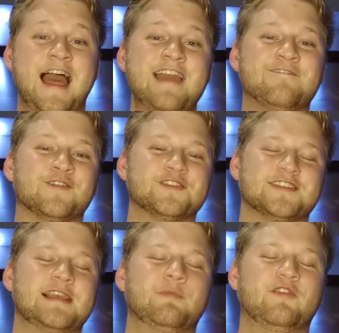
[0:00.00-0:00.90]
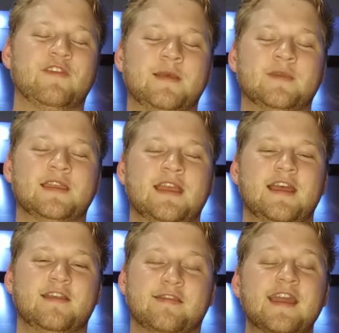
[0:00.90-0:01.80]
Hey, First Assembly family.
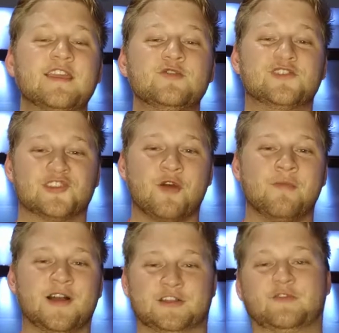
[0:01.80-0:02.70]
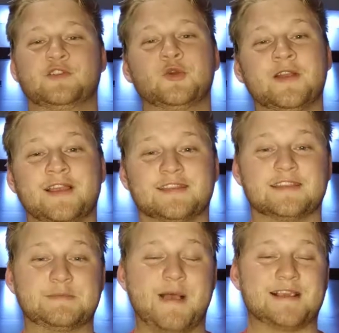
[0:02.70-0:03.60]
Thank you so much for joining us
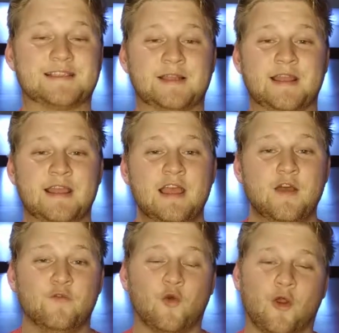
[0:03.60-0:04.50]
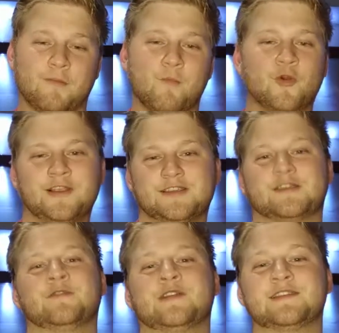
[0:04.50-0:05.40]
this past Sunday for our morning
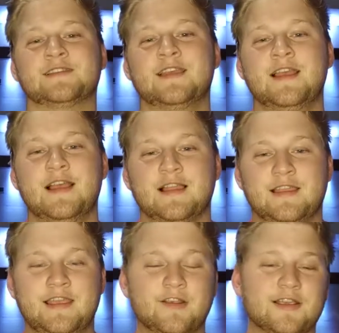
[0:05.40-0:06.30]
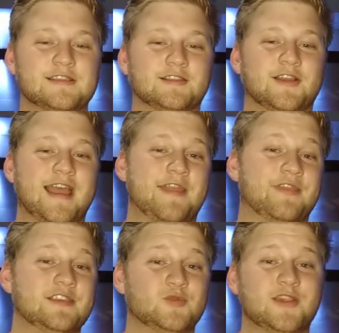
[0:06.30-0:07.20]
service. Here is a look at
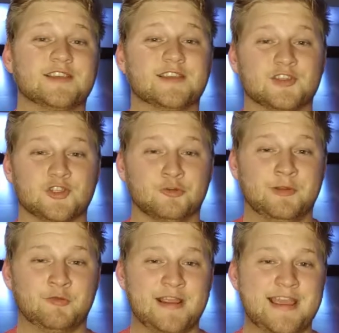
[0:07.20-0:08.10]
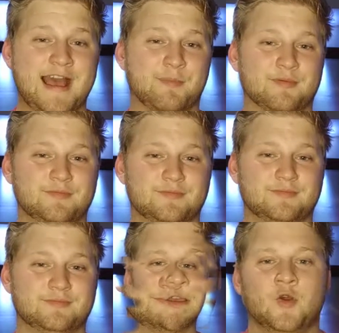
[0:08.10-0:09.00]
this week's sermon recap.
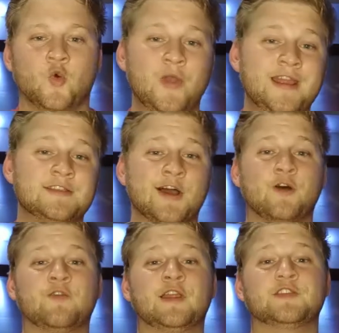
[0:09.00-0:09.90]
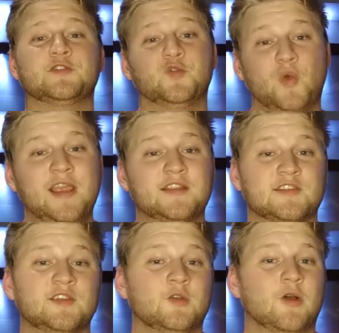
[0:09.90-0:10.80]
We dove into week
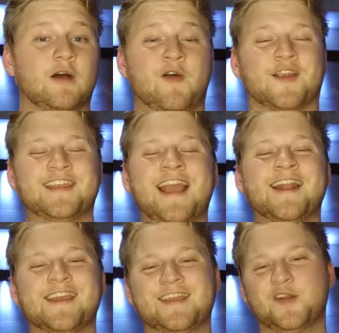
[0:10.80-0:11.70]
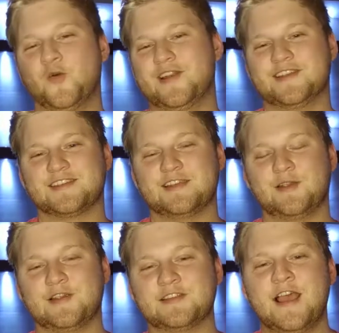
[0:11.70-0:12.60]
two of our Can I Get a Witness
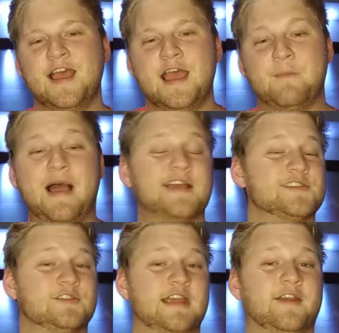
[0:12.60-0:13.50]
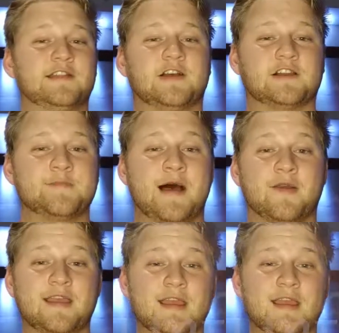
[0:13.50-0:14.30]
series, and Pastor Terry talked about